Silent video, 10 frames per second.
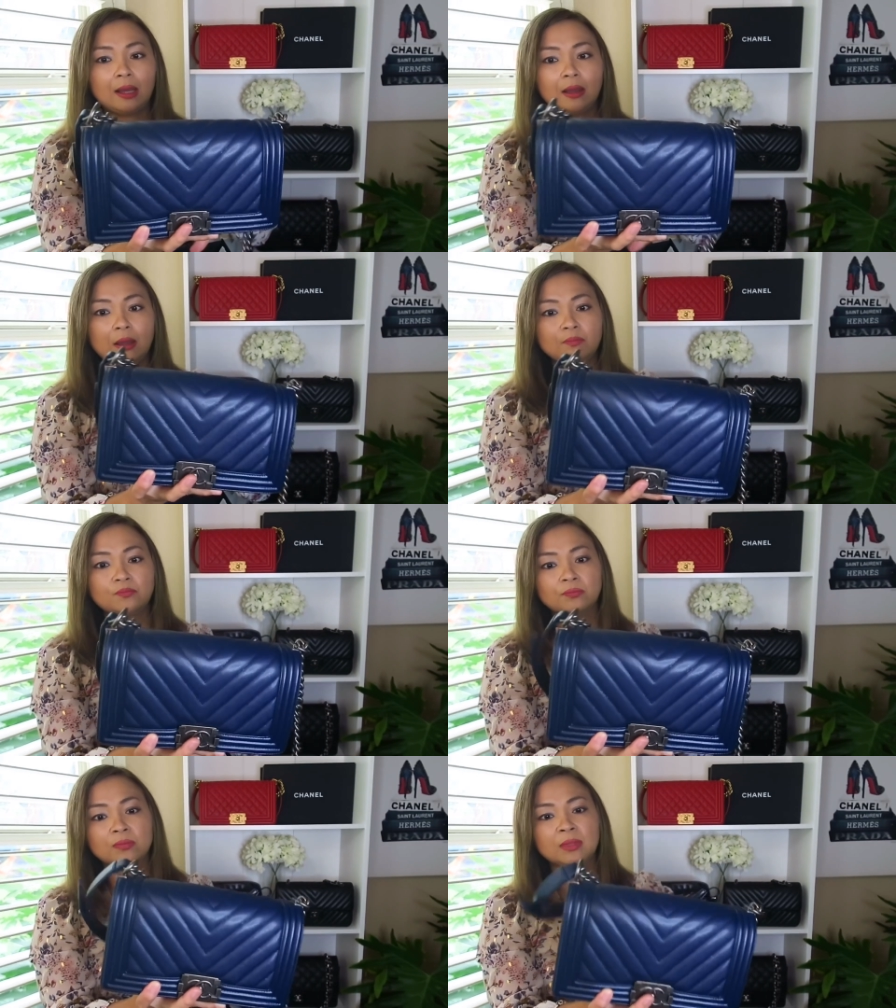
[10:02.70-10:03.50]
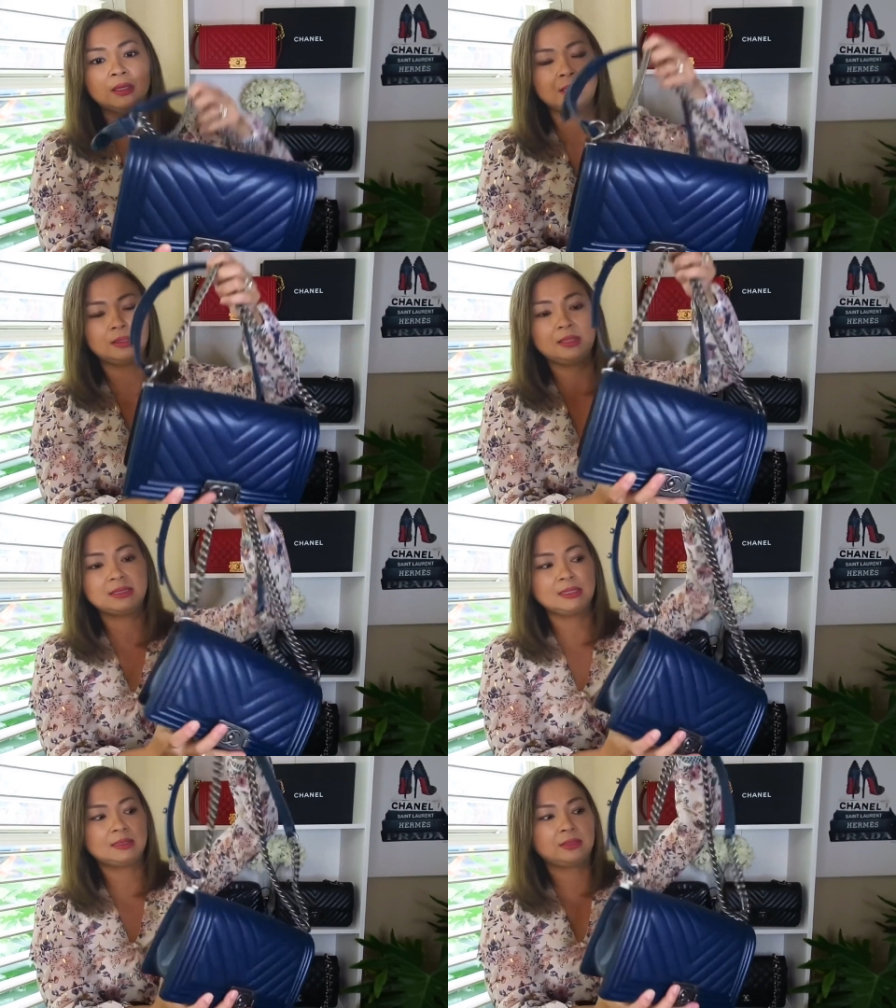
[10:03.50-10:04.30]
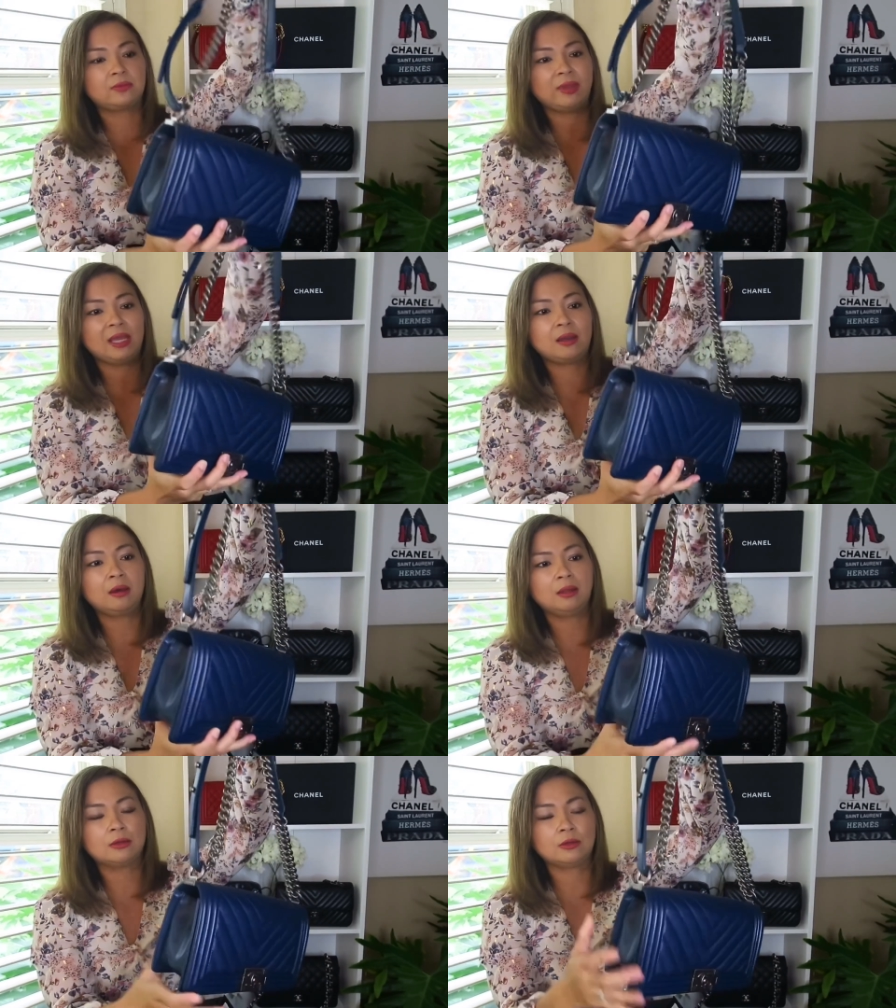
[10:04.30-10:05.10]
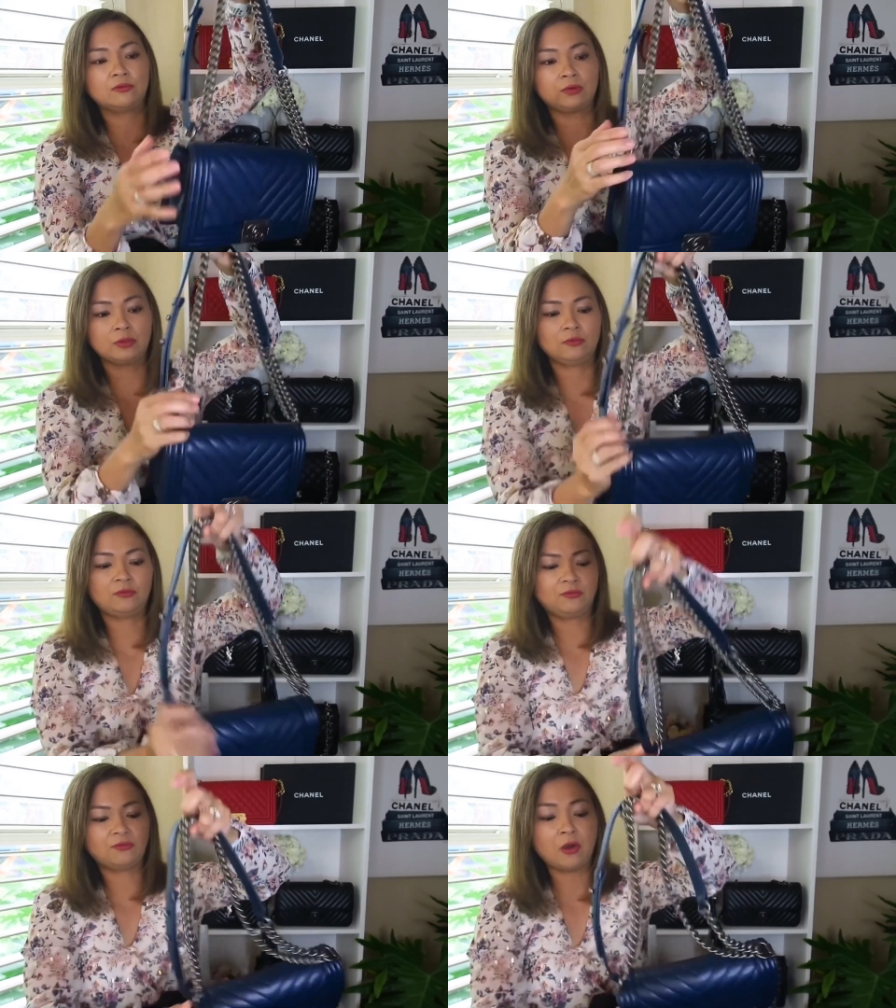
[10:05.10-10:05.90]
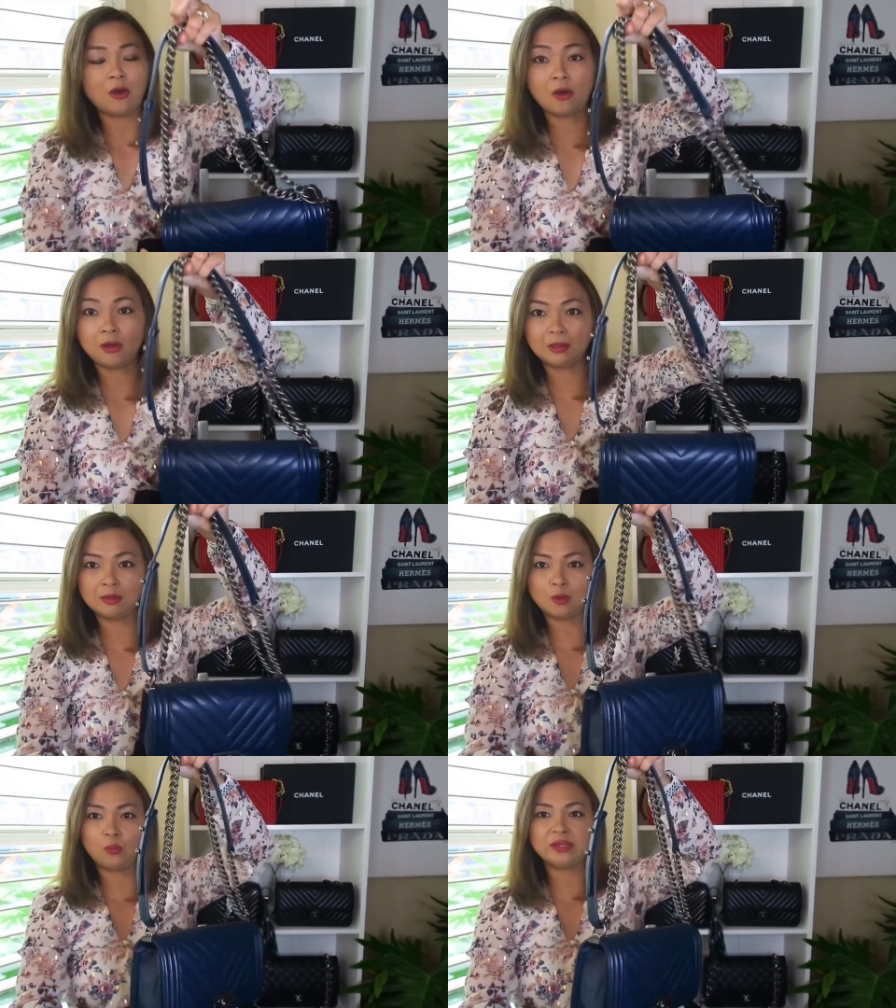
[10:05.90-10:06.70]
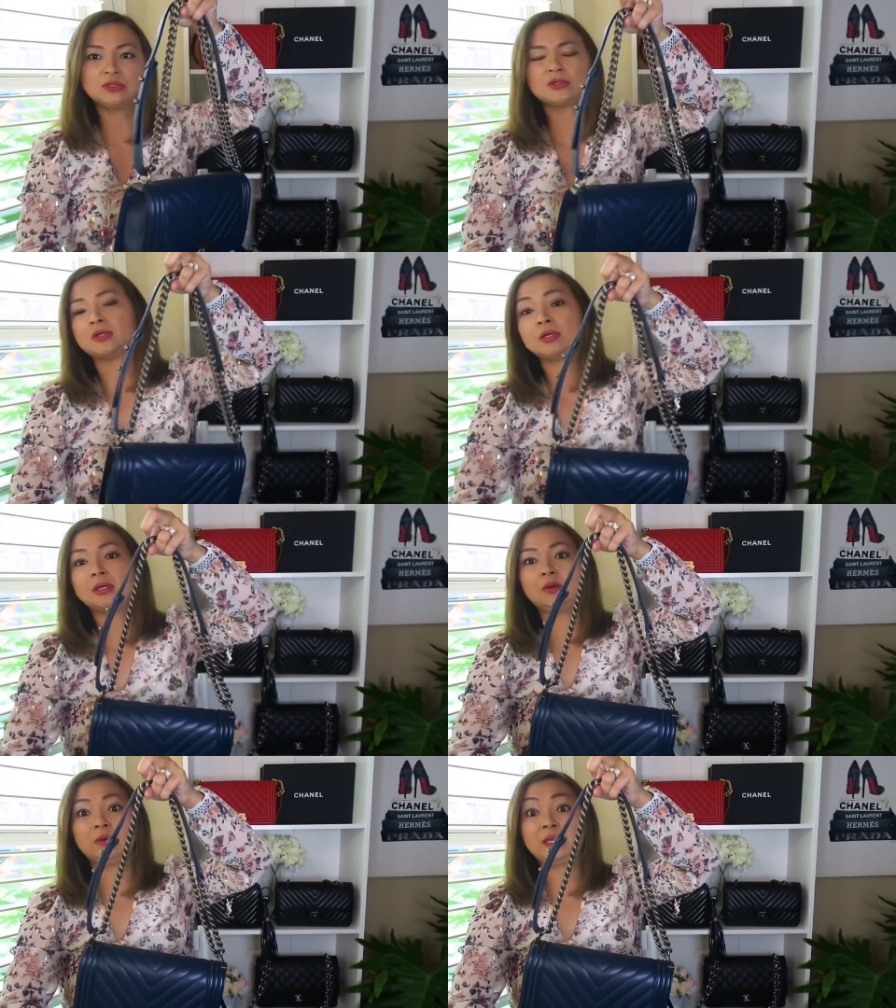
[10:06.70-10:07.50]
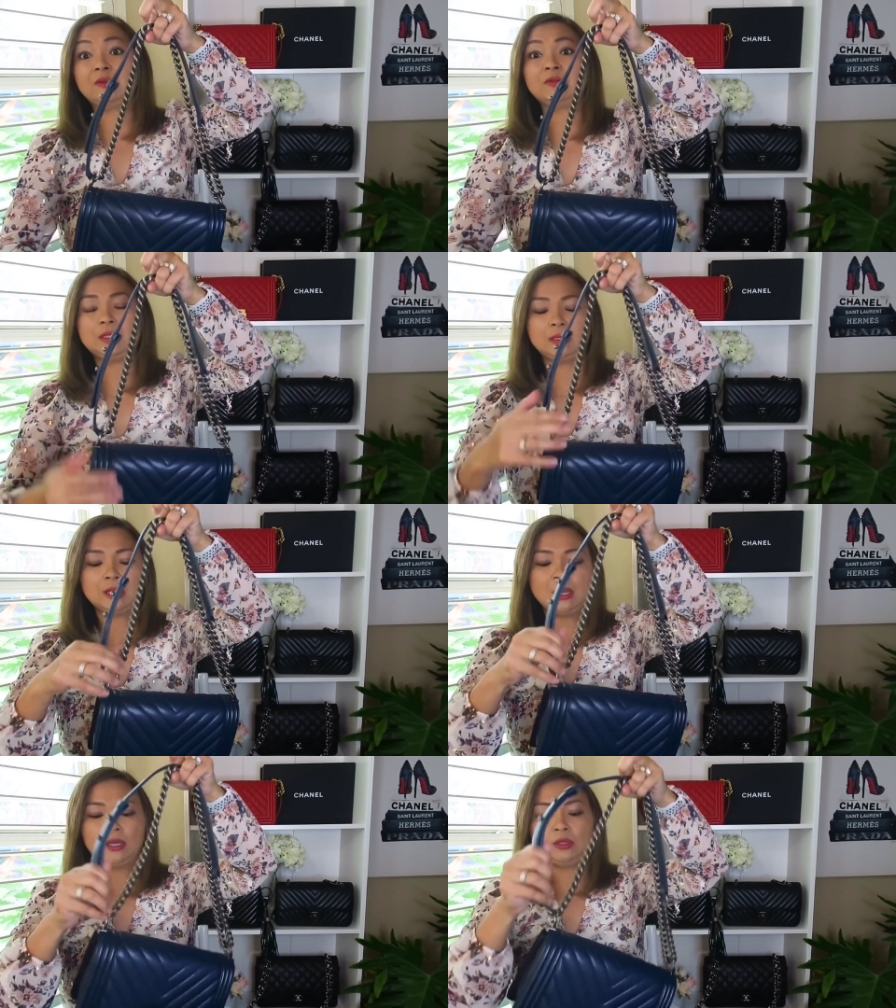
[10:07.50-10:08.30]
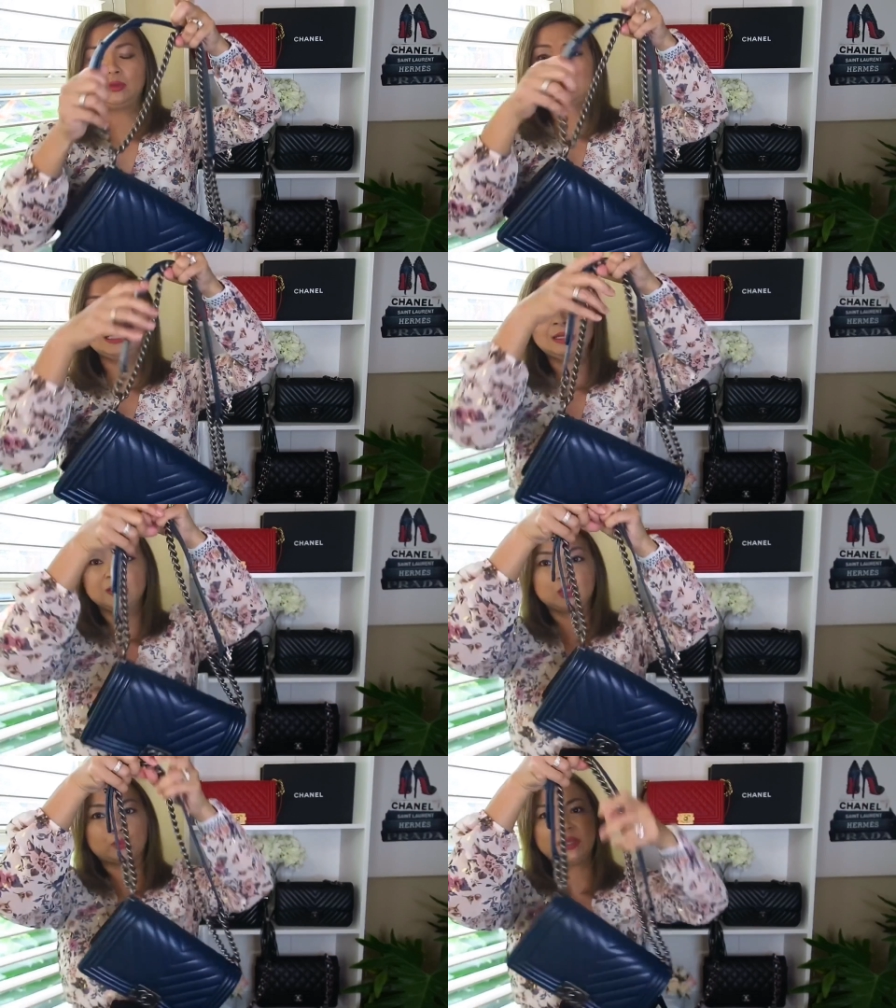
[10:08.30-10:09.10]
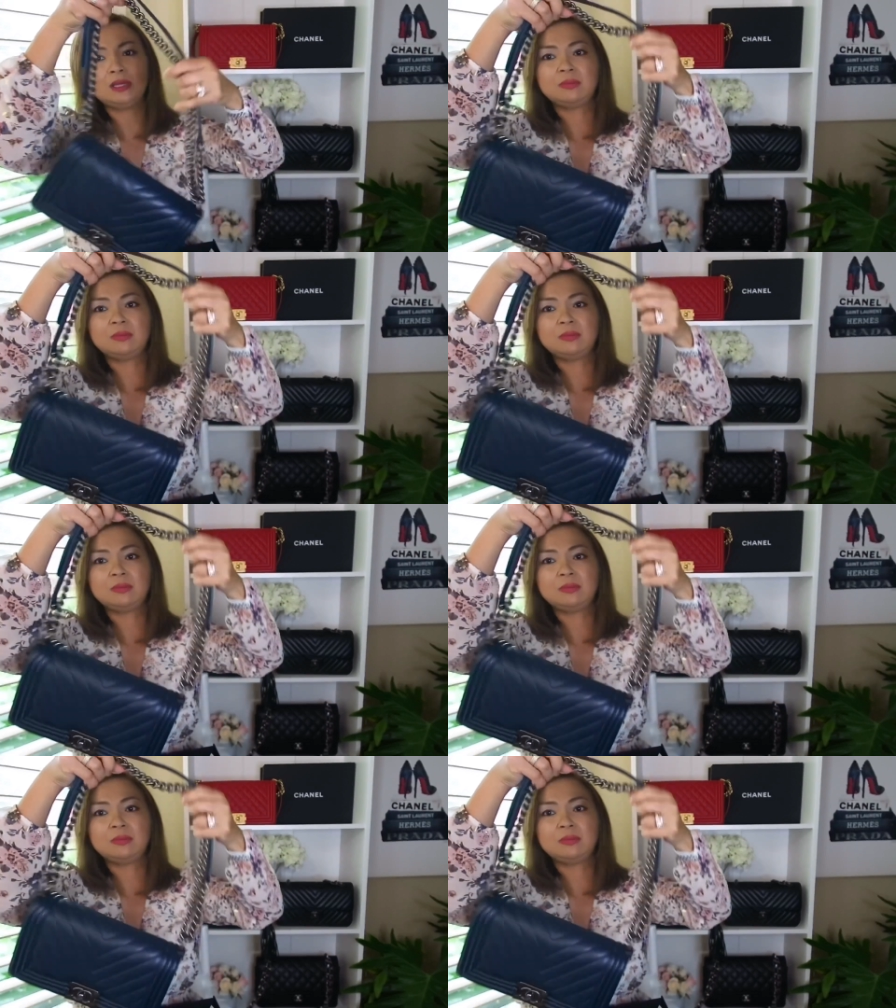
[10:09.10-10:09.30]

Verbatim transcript: Um, this is a great color for the fall, winter, or even use it in the spring